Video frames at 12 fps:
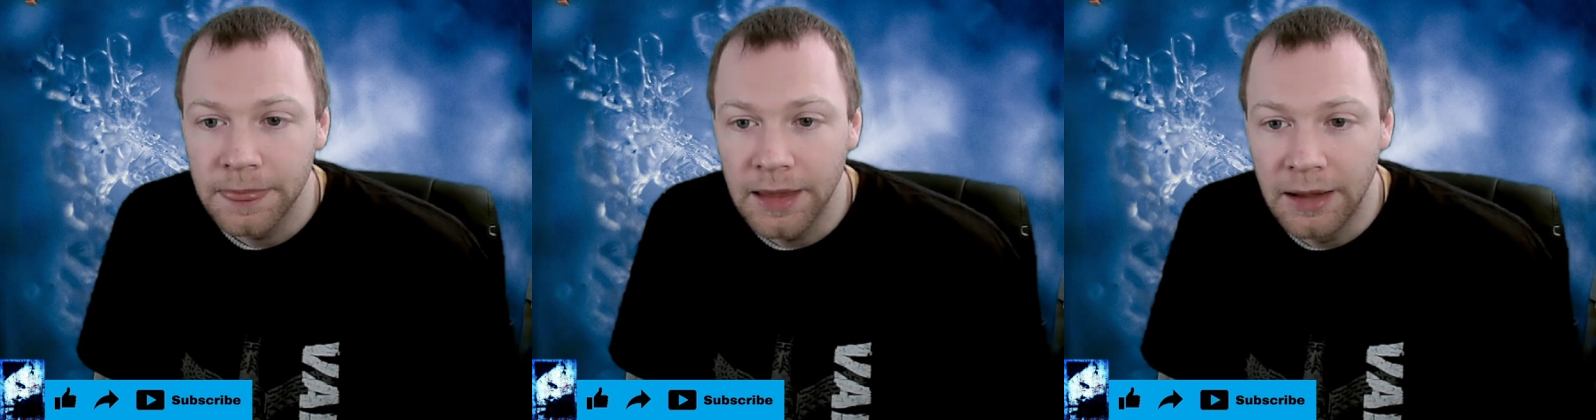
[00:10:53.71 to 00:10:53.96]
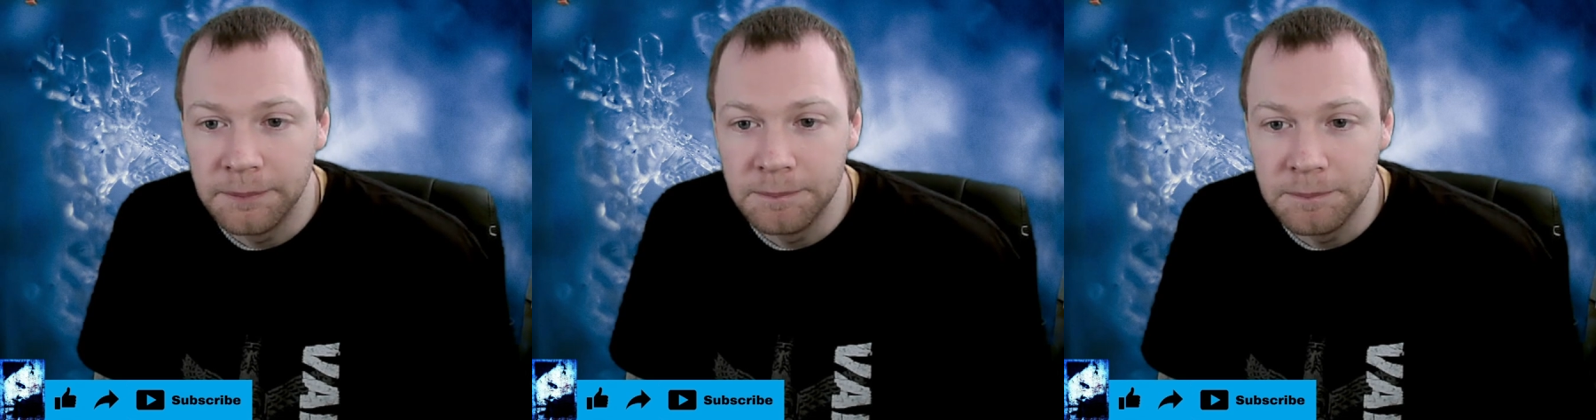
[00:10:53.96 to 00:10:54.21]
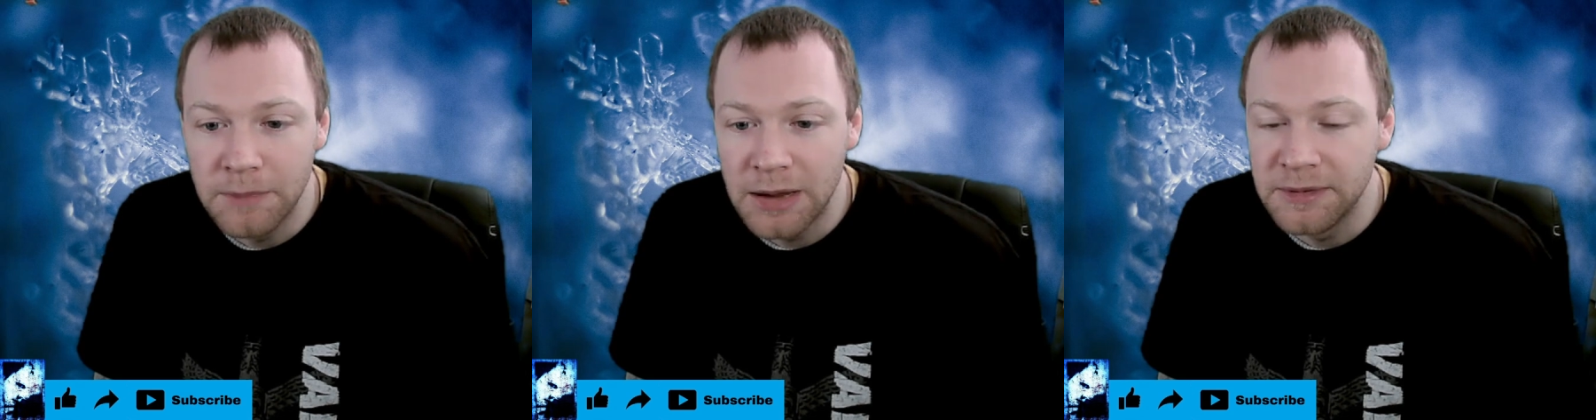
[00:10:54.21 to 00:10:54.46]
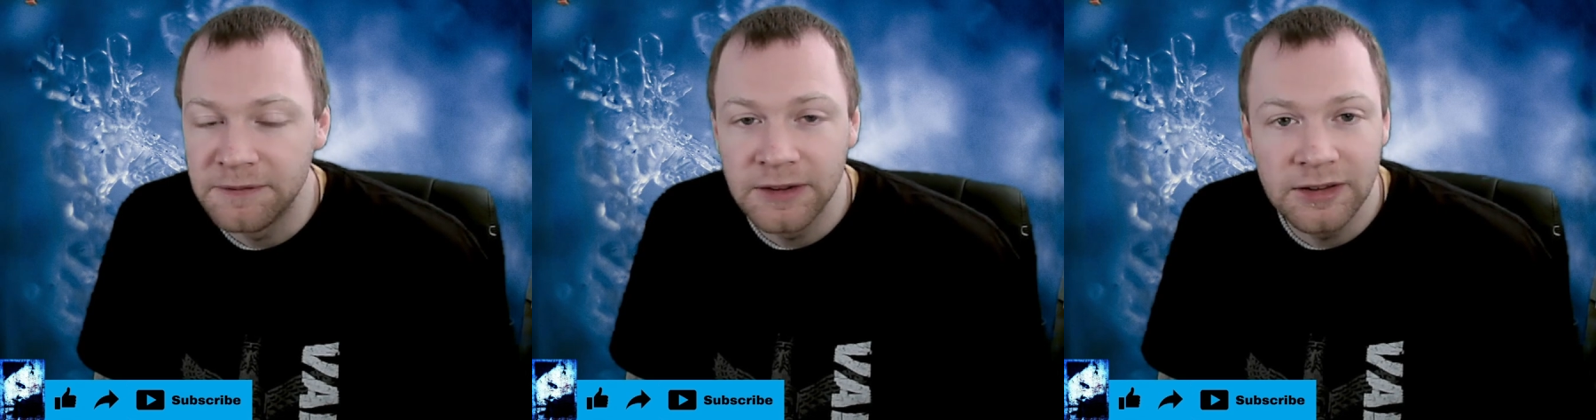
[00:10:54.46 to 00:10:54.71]
and
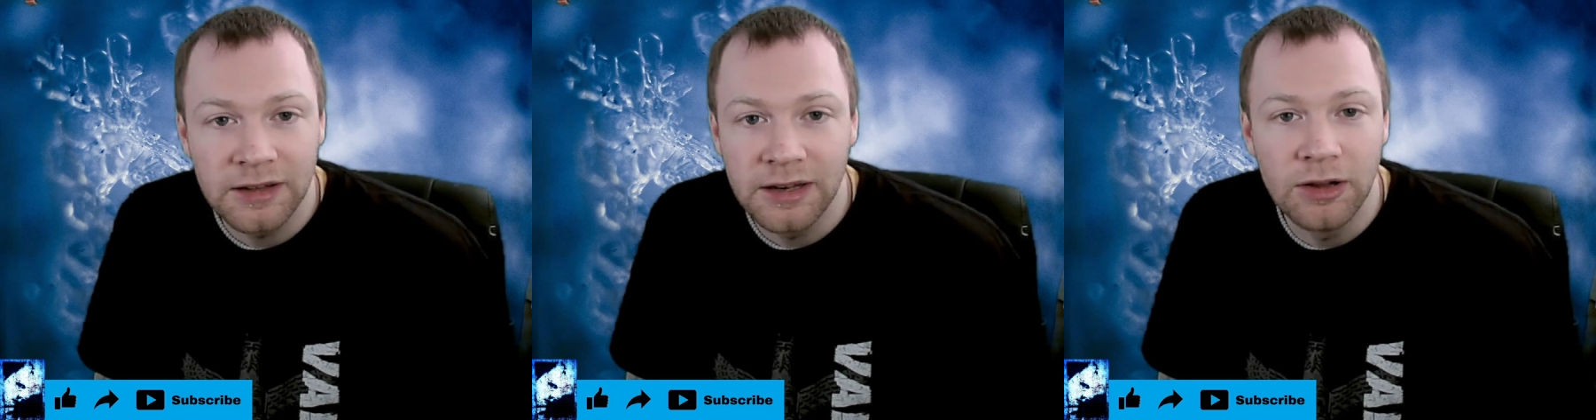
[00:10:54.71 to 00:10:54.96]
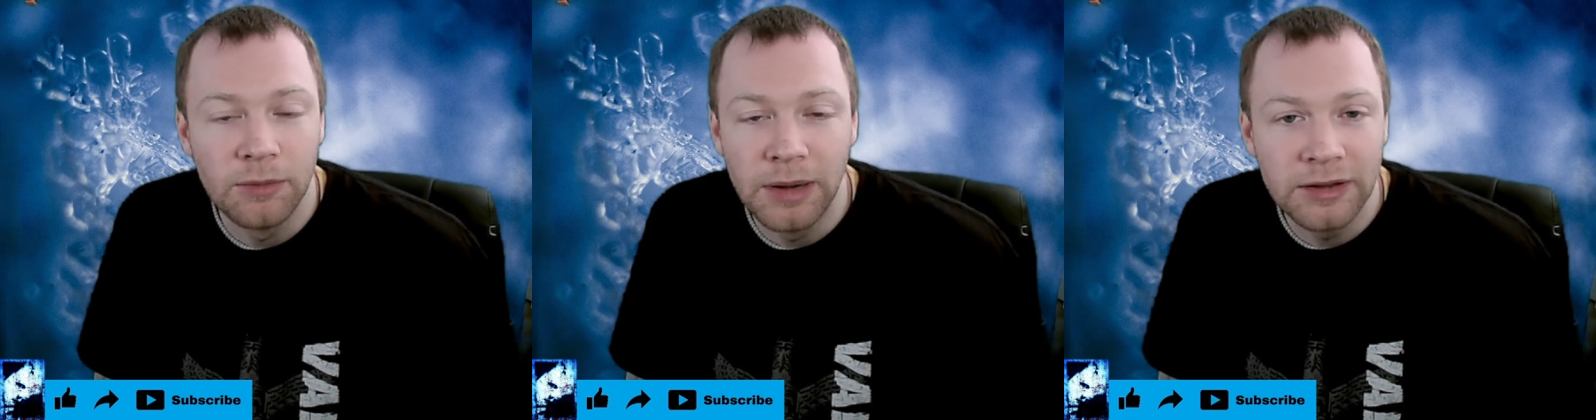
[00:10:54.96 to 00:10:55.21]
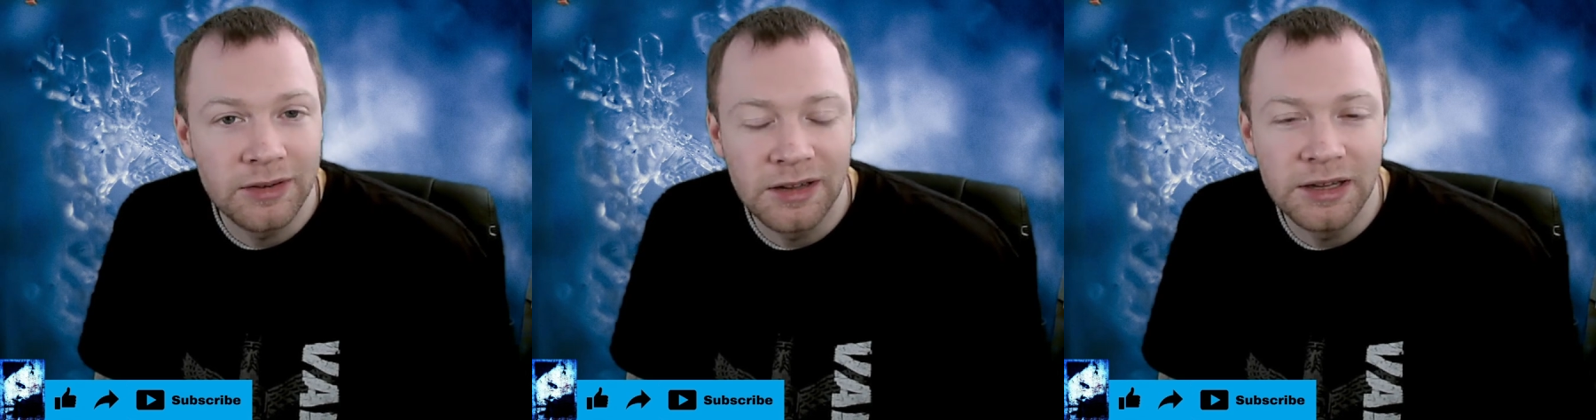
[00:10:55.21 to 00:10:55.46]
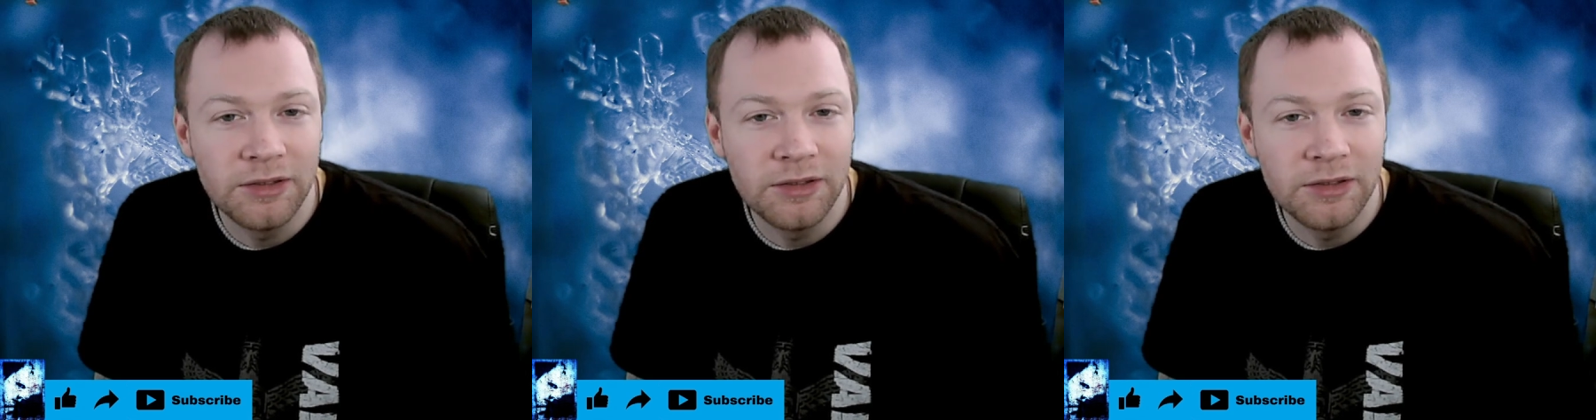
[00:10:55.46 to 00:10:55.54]
maybe physically or mentally,